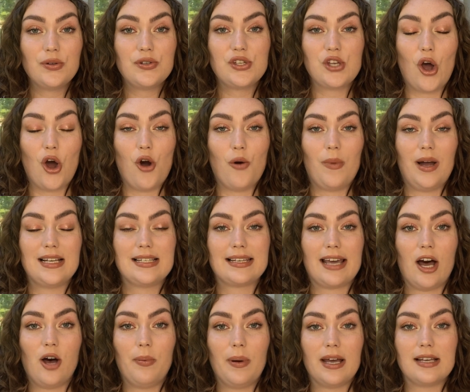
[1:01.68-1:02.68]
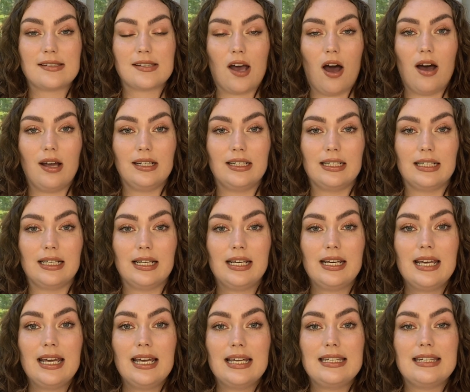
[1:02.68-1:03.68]
so my scalp has gotten
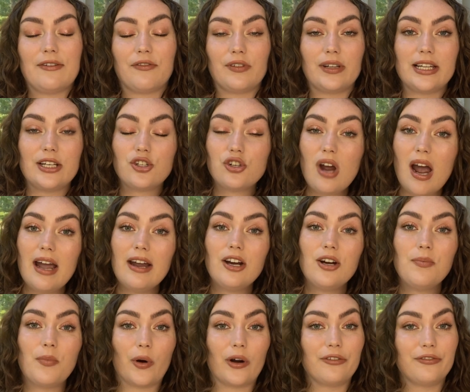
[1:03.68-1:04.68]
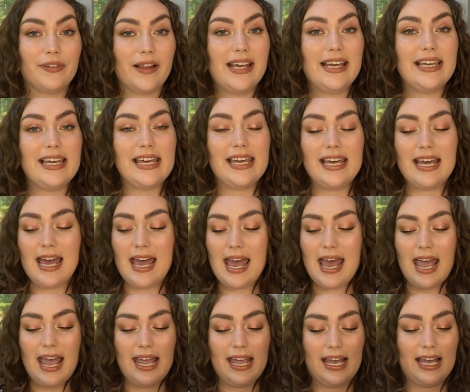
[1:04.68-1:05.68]
definitely drier, more flaky,
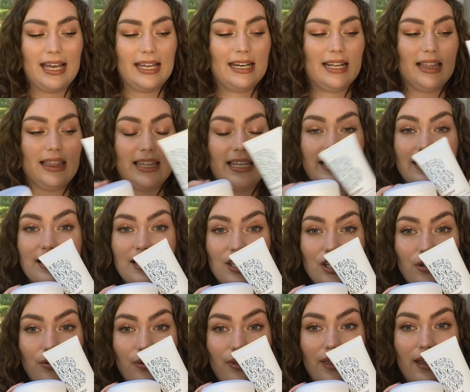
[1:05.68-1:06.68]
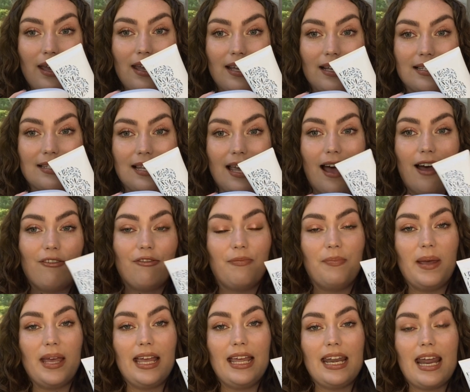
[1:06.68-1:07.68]
and these two things have
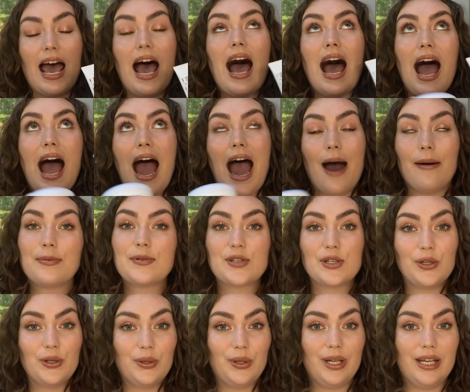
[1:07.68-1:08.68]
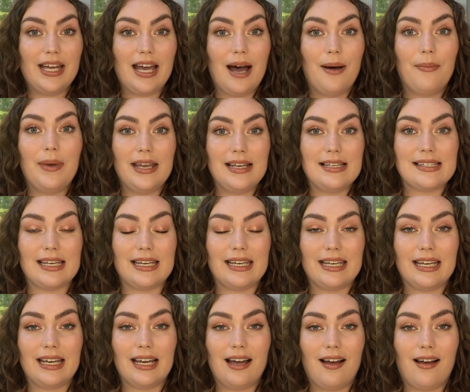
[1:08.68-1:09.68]
been absolutely
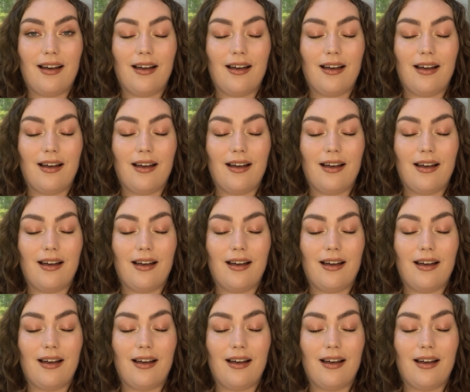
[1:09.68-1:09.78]
amazing.